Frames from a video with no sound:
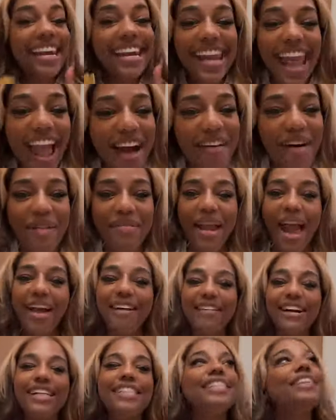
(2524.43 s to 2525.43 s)
Now I'm
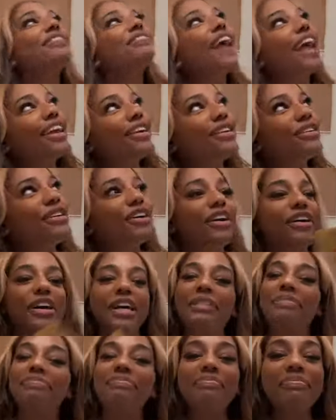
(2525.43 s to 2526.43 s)
not crazy. Thank you,
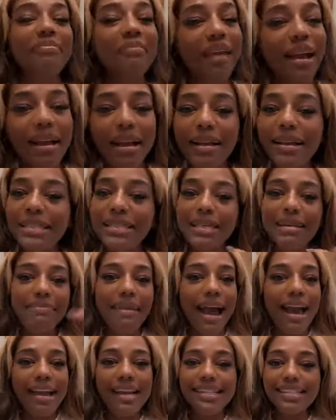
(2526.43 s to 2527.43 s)
Lord. See,
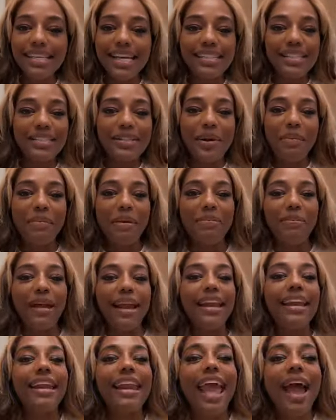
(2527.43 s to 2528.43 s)
my ancestors don't be
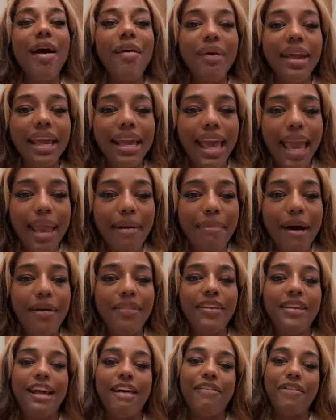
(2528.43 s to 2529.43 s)
playing. Now it came
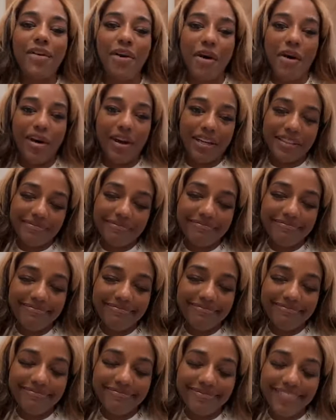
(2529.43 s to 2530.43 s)
out the devil card.
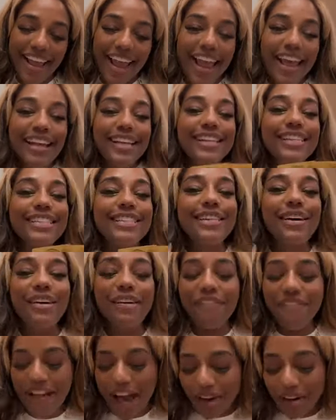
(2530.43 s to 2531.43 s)
So
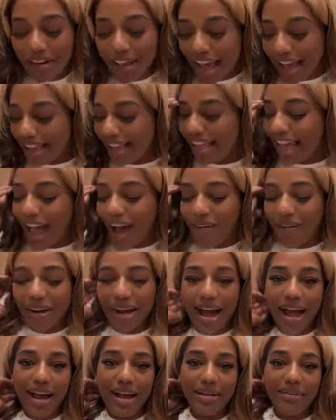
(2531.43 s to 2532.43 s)
the final likely
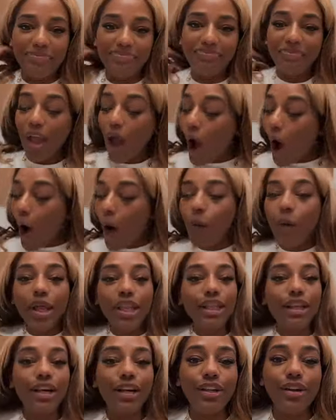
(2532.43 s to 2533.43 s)
outcome. Oh,
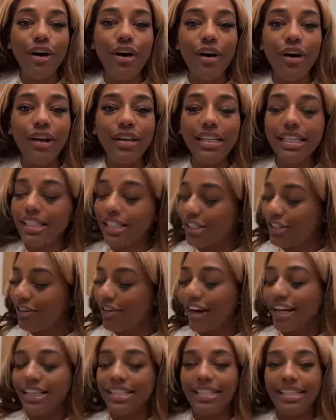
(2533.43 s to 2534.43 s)
and look, y'all, this is
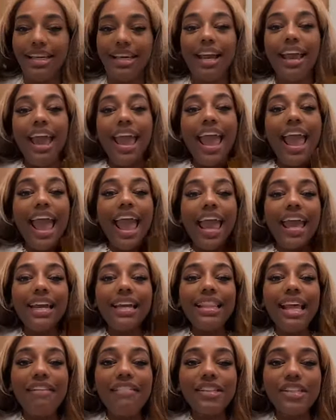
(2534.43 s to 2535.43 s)
crazy. And
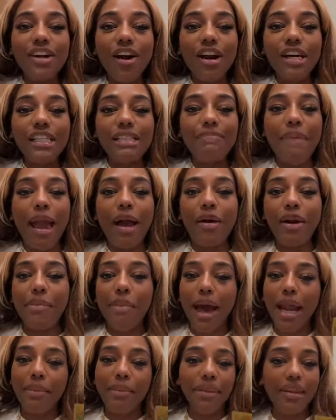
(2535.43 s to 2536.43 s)
the lover's card is back on the
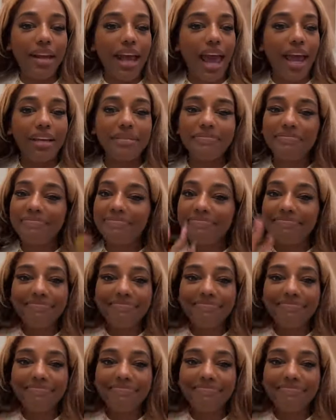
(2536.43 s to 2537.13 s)
bottom of the deck.